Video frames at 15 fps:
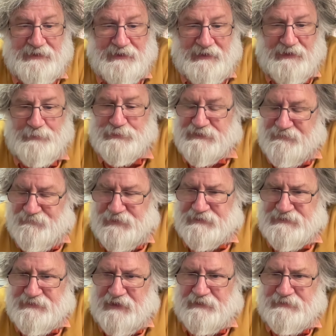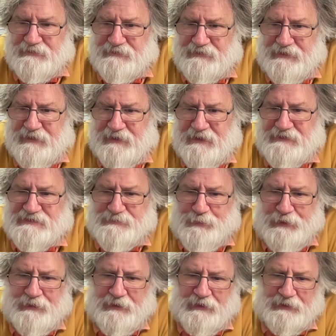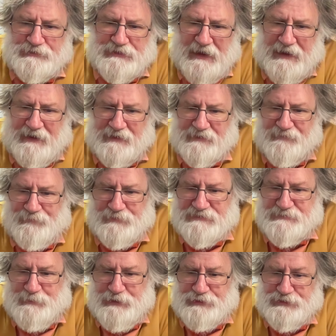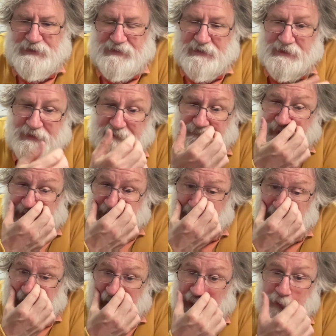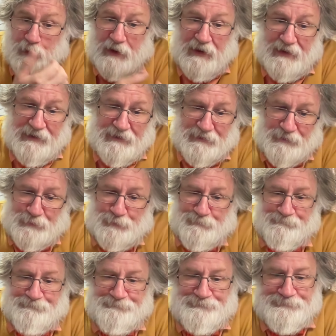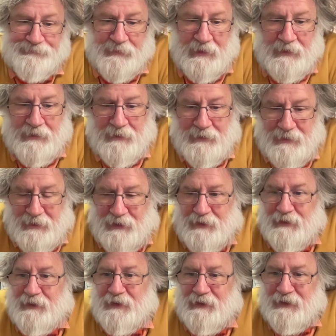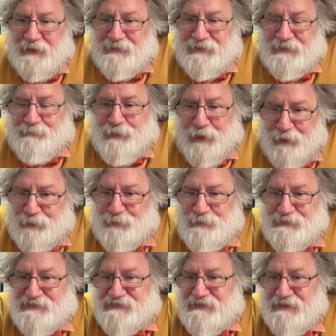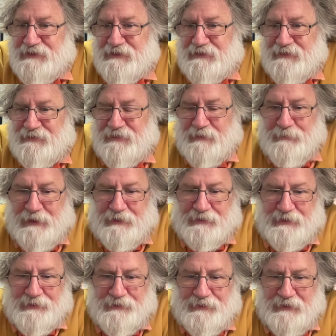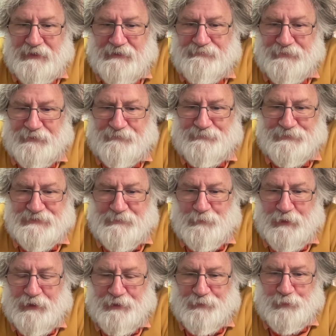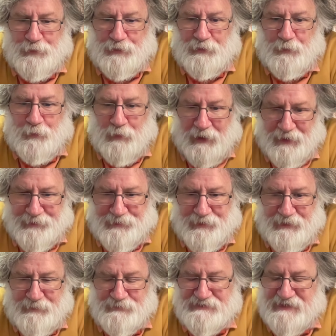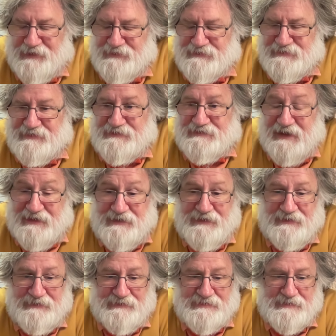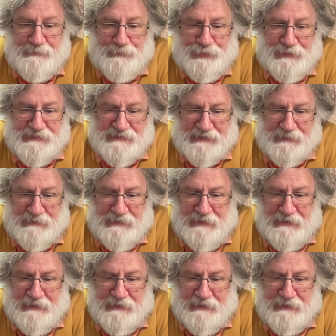he was convicted under the Espionage Act for a speech he gave in Ohio that opposed the American involvement in World War I. He was sentenced to 10 years in prison.